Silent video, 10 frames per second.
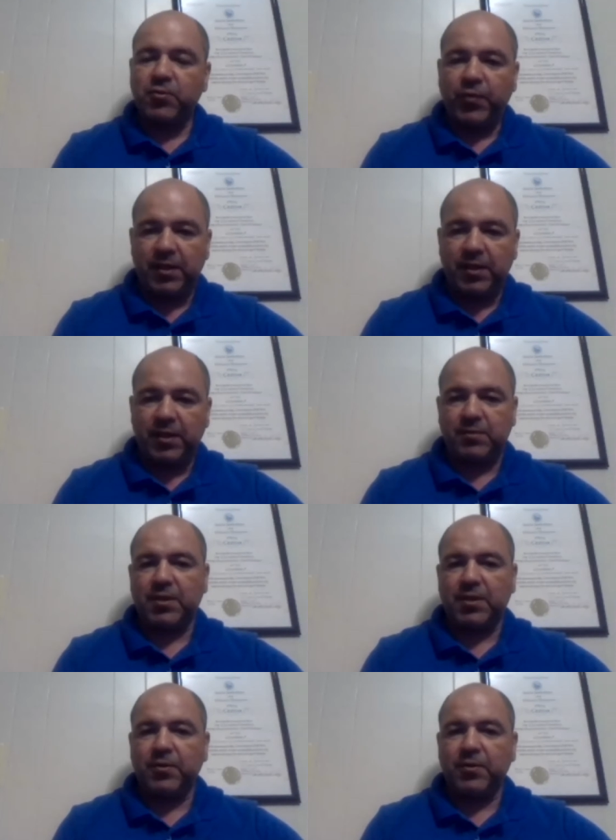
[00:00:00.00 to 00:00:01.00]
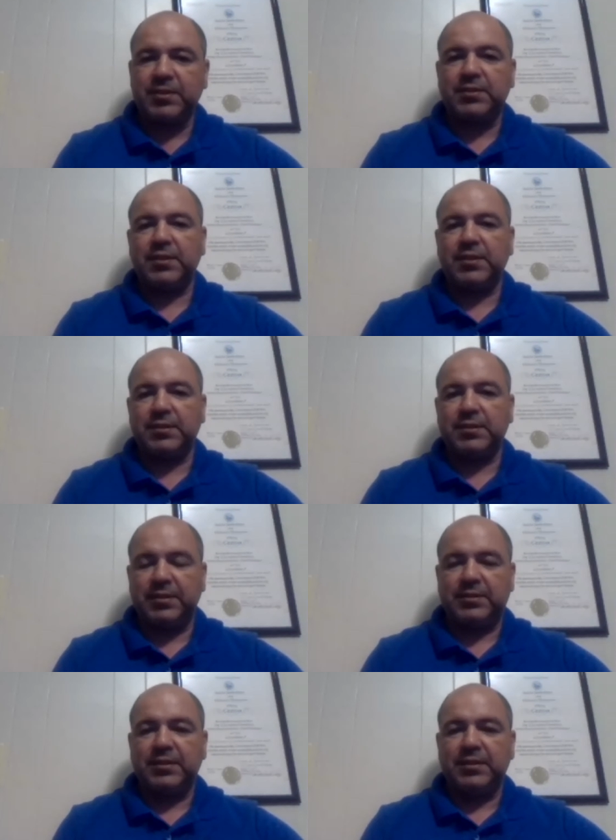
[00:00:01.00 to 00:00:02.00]
finish it because it's it's
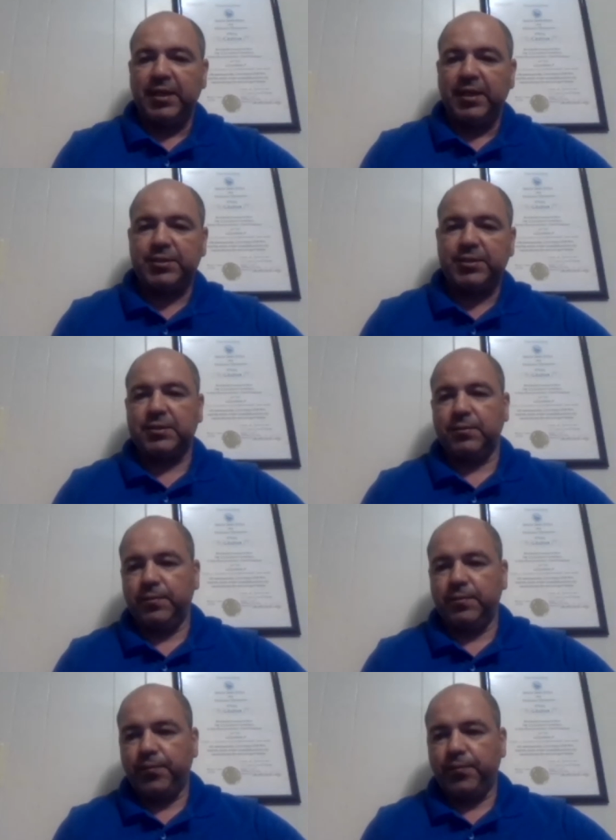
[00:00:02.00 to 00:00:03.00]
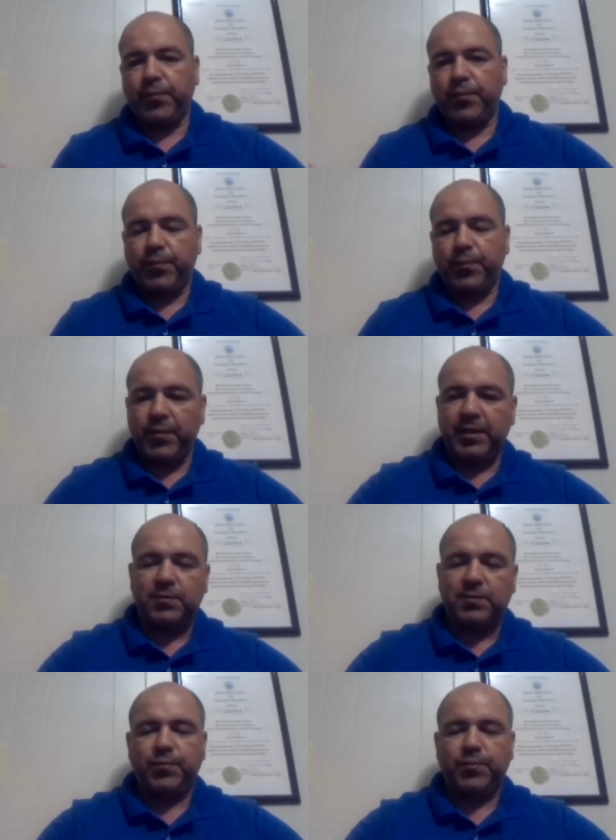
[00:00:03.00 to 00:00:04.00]
it's it's,
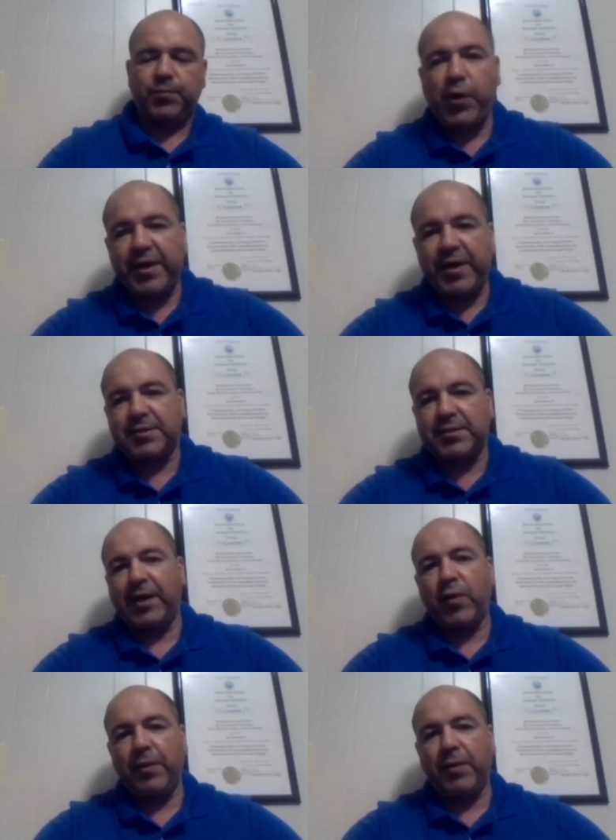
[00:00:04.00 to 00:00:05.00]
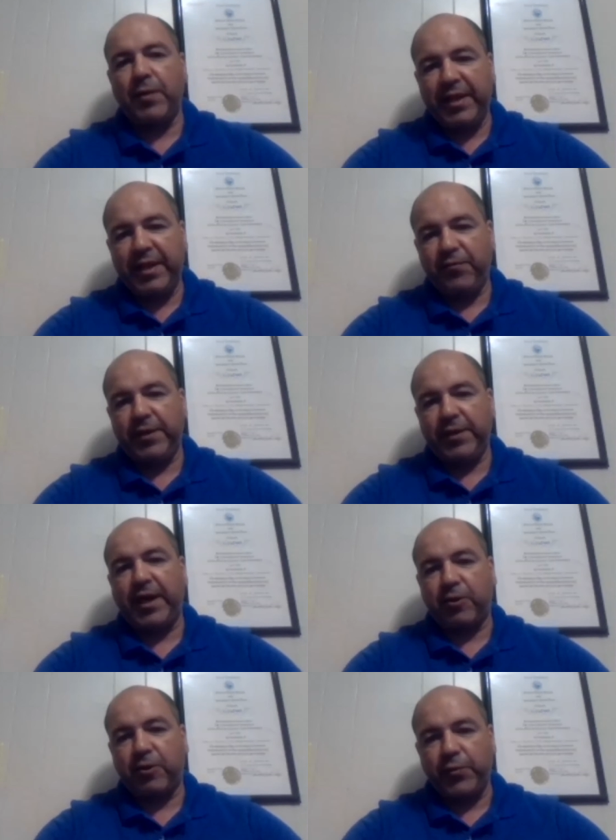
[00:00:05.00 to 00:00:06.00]
it's projects that will benefit
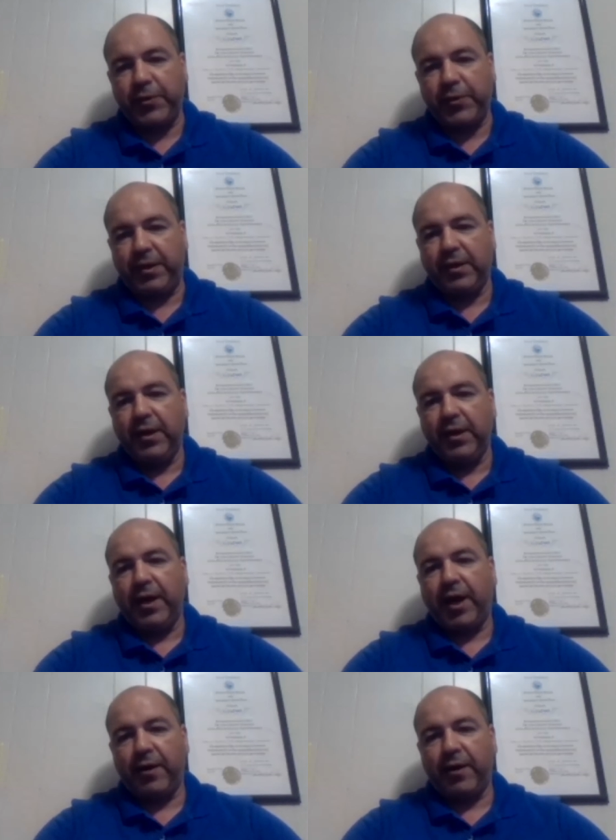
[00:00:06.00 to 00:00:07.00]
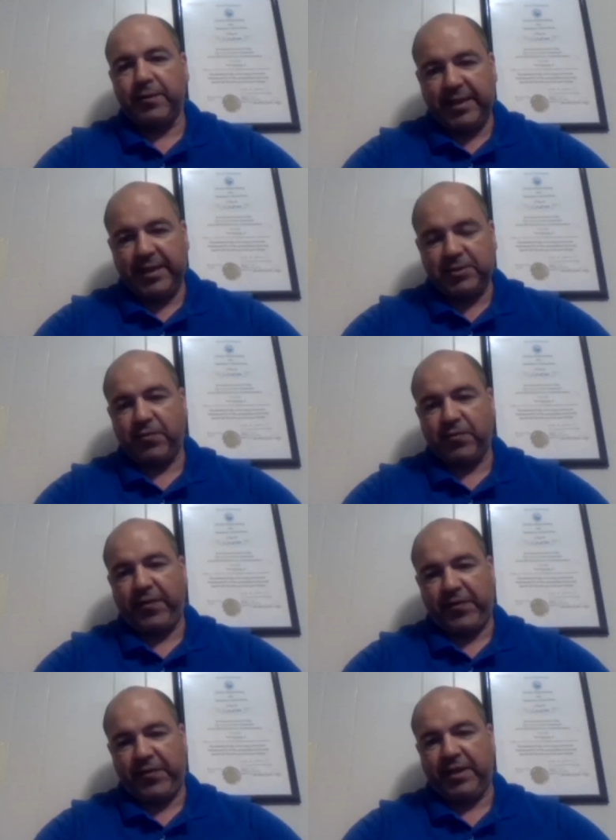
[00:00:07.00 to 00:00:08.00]
our community, our district
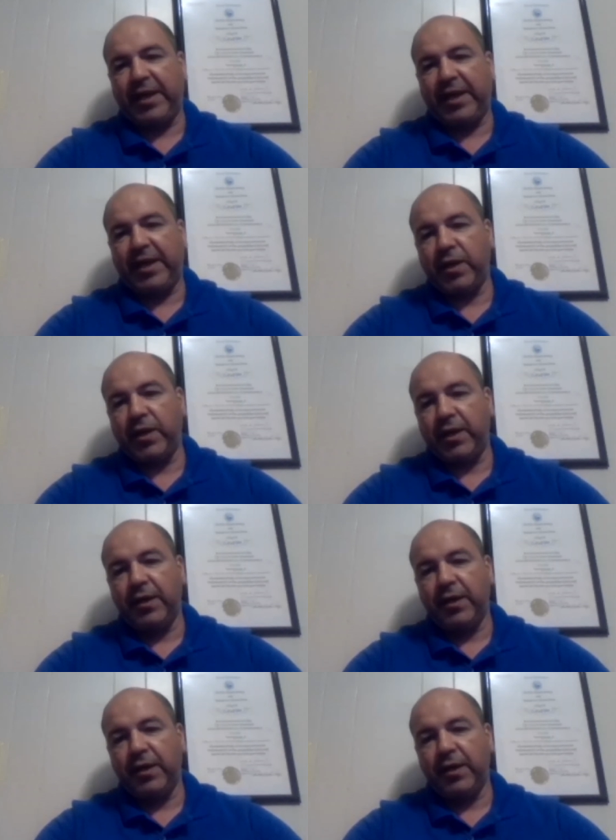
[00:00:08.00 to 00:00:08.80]
15. That's why